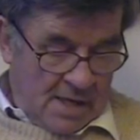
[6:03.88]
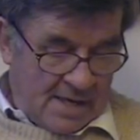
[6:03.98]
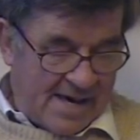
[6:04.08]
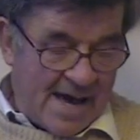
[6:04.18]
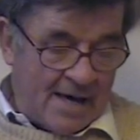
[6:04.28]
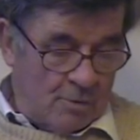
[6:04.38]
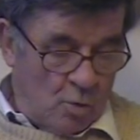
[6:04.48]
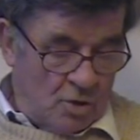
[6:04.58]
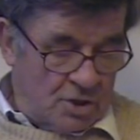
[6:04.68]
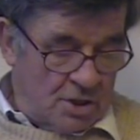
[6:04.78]
Catt
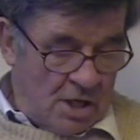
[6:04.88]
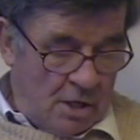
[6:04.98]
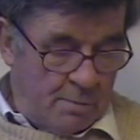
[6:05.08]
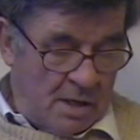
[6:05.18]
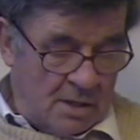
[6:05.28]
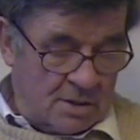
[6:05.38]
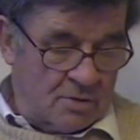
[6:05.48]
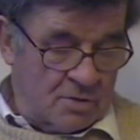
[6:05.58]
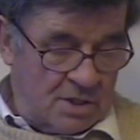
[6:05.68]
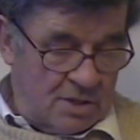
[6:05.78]
wanted no
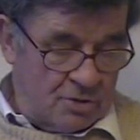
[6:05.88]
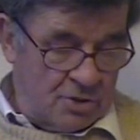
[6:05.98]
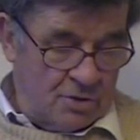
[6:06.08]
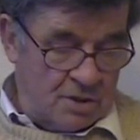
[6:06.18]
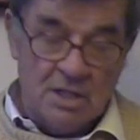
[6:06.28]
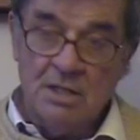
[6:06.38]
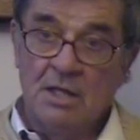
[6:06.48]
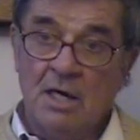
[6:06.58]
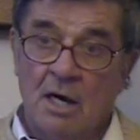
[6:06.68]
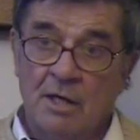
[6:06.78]
particles introduced into
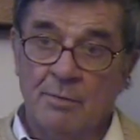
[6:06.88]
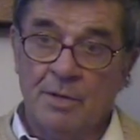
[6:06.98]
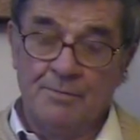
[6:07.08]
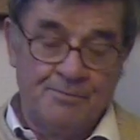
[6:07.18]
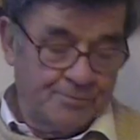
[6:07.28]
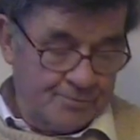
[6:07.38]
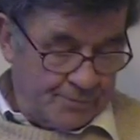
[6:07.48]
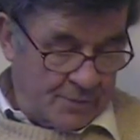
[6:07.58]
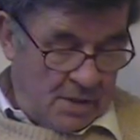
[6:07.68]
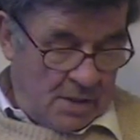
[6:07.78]
the argument.
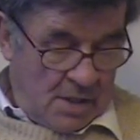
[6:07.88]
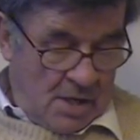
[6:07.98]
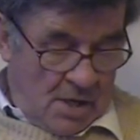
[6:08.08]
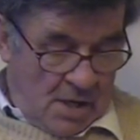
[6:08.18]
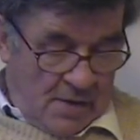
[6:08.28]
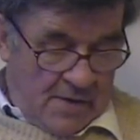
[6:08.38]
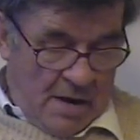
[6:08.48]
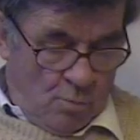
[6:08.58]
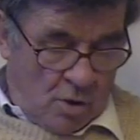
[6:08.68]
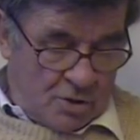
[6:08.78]

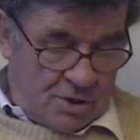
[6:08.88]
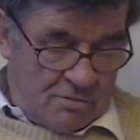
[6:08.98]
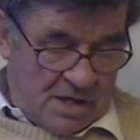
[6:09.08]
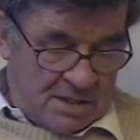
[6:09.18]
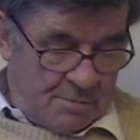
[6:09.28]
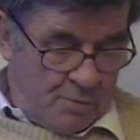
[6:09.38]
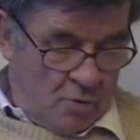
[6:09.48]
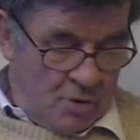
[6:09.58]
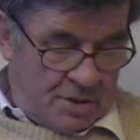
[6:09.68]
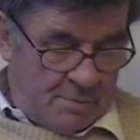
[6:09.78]
Then Walton raised the
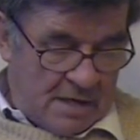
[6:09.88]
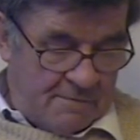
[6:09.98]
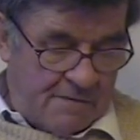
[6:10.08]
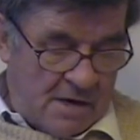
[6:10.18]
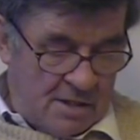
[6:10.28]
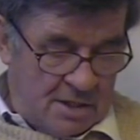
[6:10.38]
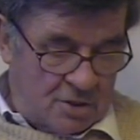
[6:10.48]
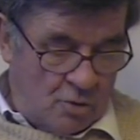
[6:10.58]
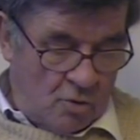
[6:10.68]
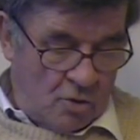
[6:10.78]
point about a
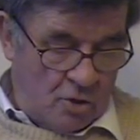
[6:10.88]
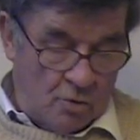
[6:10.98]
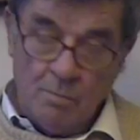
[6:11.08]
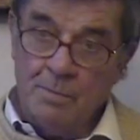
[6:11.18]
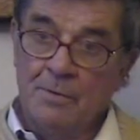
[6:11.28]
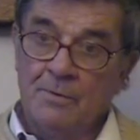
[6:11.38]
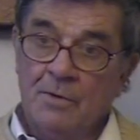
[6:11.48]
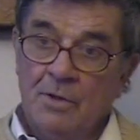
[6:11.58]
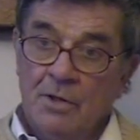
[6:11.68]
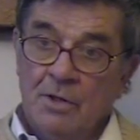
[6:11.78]
Faraday's law loop.
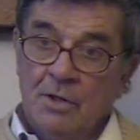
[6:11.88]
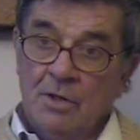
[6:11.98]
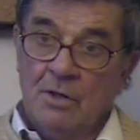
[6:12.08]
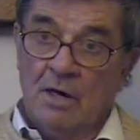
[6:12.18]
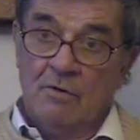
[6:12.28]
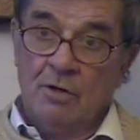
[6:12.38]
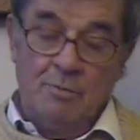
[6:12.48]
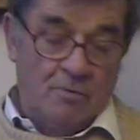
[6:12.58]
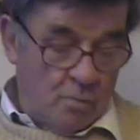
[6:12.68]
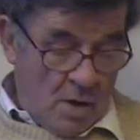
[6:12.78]
You have a
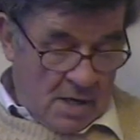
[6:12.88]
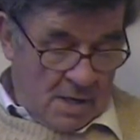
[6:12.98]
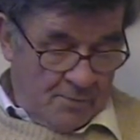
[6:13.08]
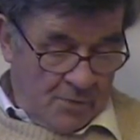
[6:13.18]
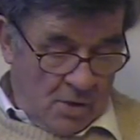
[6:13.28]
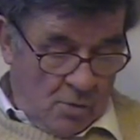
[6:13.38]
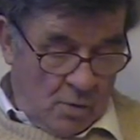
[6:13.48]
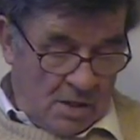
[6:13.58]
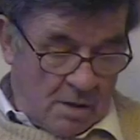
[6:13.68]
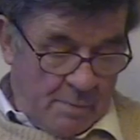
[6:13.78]
loop of wire
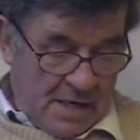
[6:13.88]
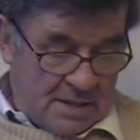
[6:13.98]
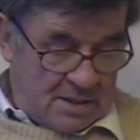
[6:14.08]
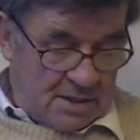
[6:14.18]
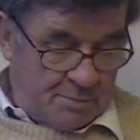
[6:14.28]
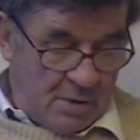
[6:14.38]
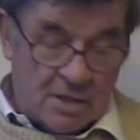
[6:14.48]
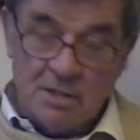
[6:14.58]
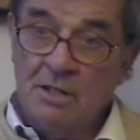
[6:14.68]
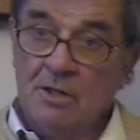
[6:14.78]
with a capacitor as
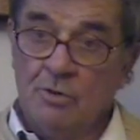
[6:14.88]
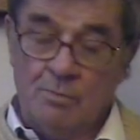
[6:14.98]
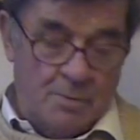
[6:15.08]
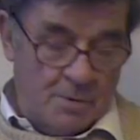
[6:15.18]
part of the loop.